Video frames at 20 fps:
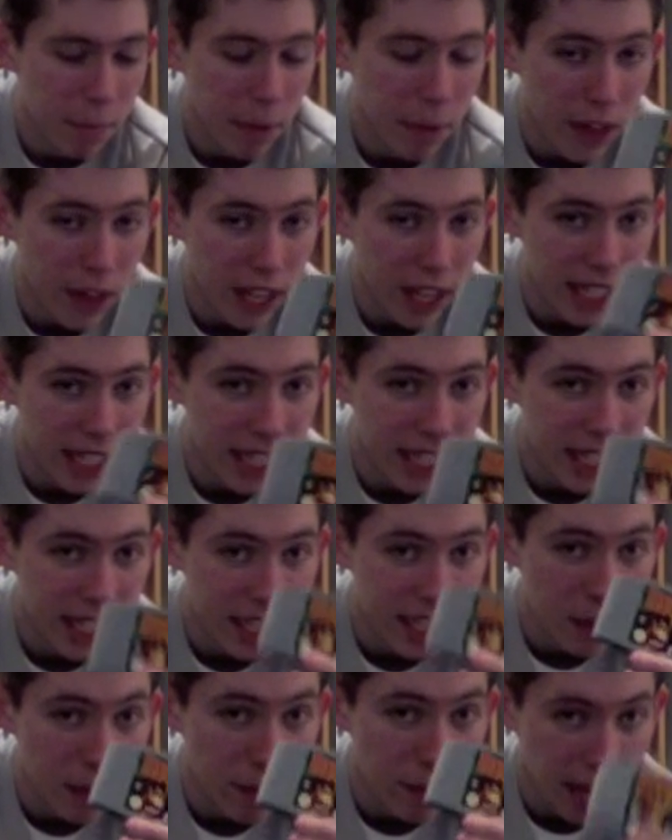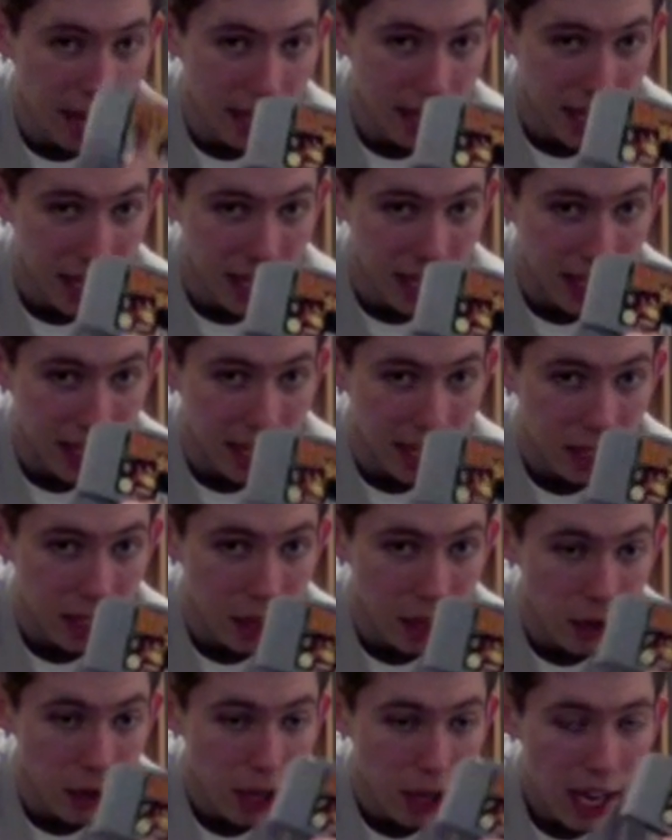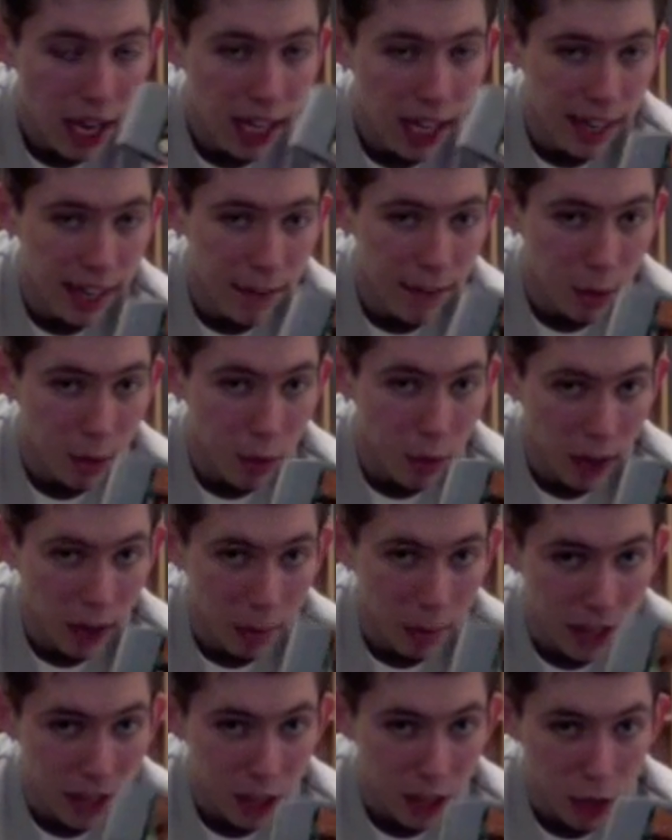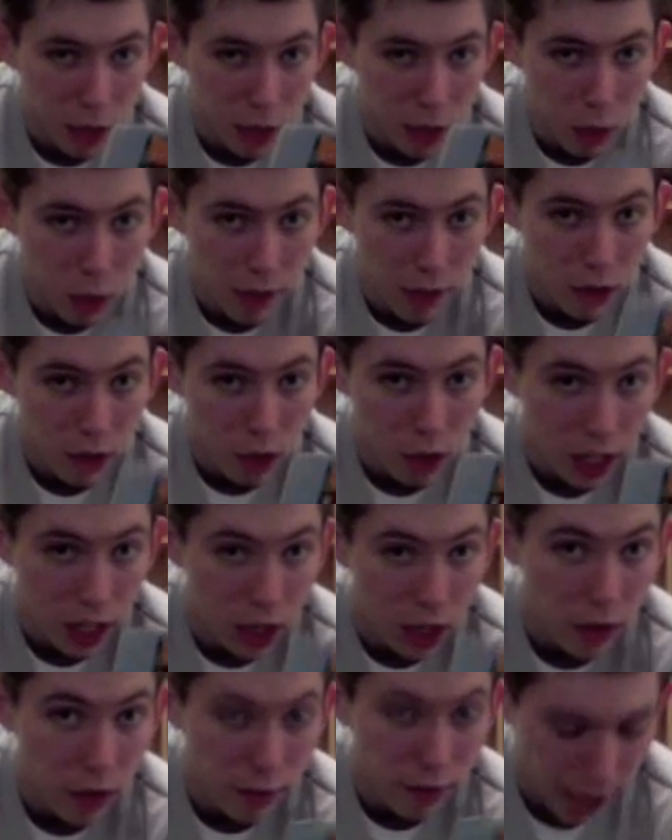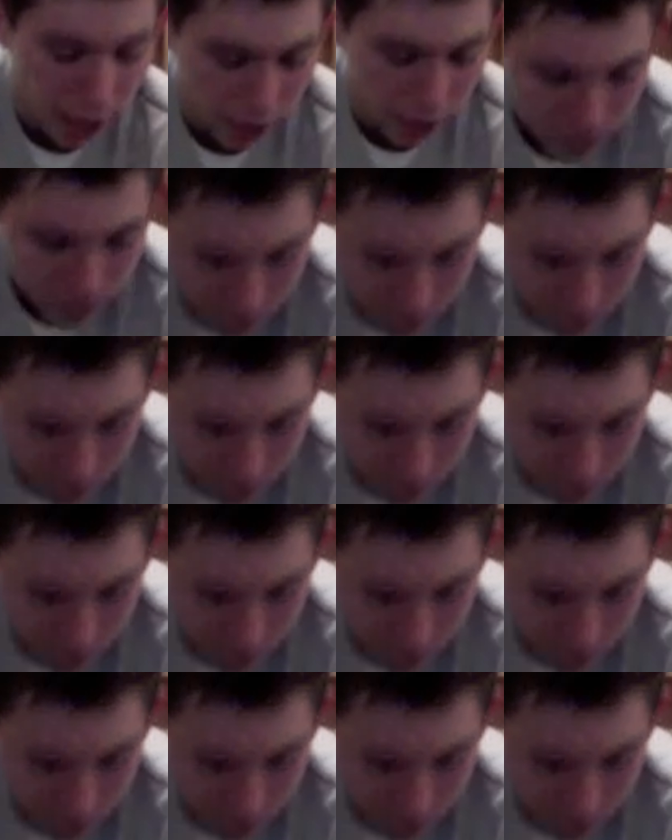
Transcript: But this is still fantastic, so definitely would recommend this one as well if you're a Donkey Kong fan.